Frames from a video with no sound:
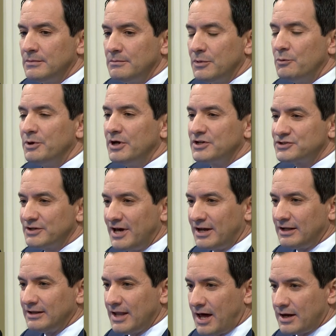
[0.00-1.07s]
But we also had
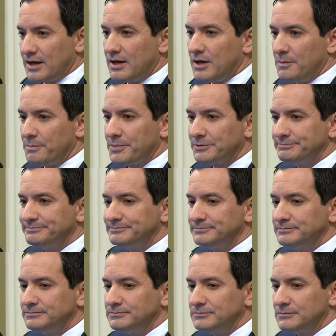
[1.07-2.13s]
a lot of help.
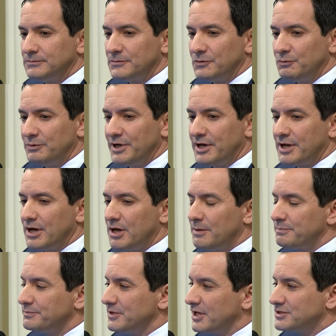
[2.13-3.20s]
We had
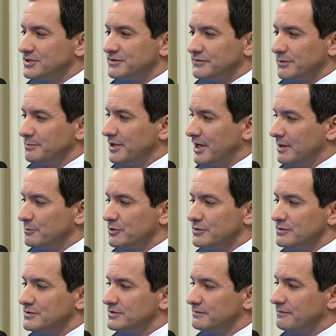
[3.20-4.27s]
help not just from
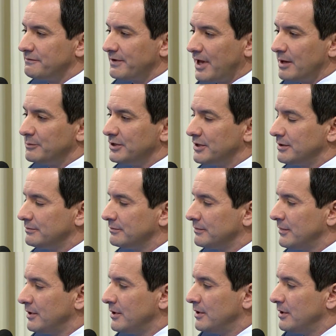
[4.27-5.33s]
neighbors and family,
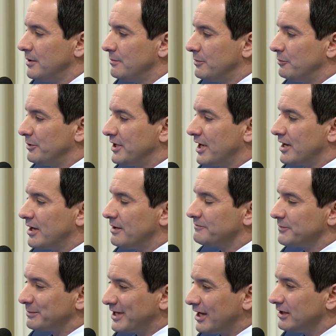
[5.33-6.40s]
but we had help
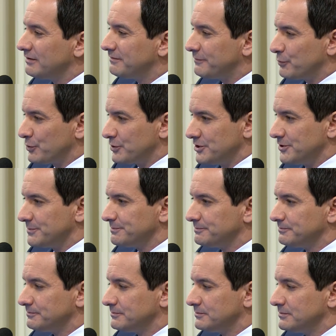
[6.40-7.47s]
from California,
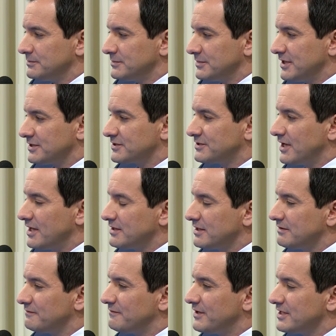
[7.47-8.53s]
a state that
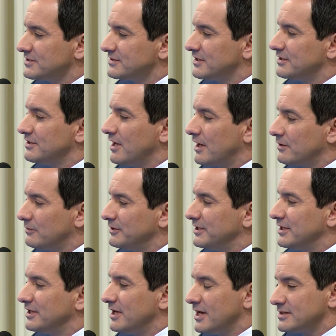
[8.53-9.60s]
invested not only
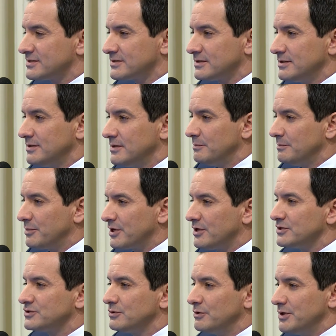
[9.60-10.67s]
in us, but
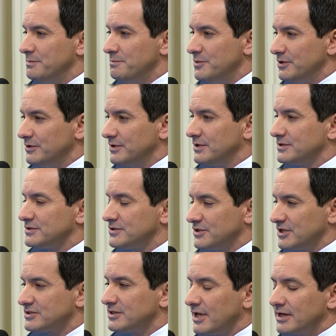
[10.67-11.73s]
also in millions
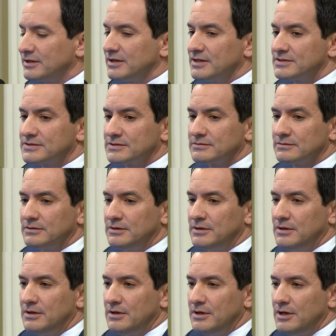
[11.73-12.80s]
just like us.
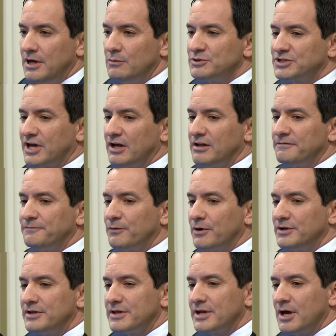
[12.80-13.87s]
It was
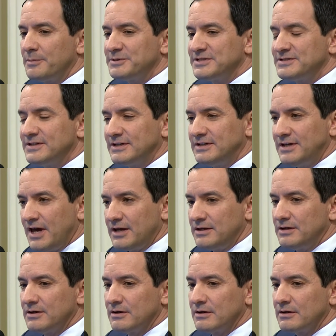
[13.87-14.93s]
California that helped us to get
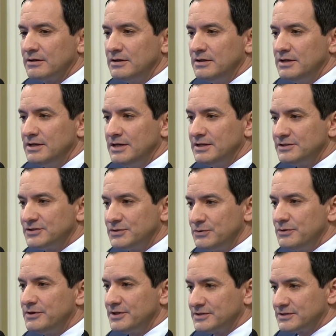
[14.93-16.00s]
here, and it's to
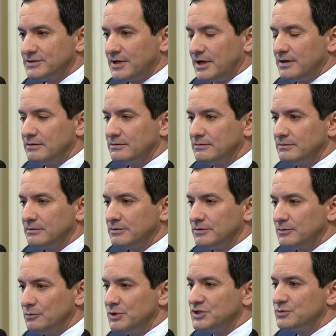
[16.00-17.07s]
this state
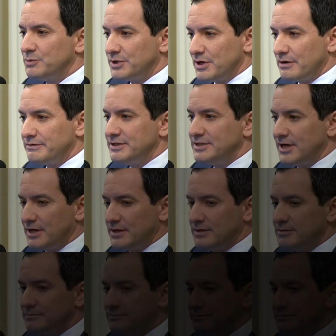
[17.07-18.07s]
to which we are indebted.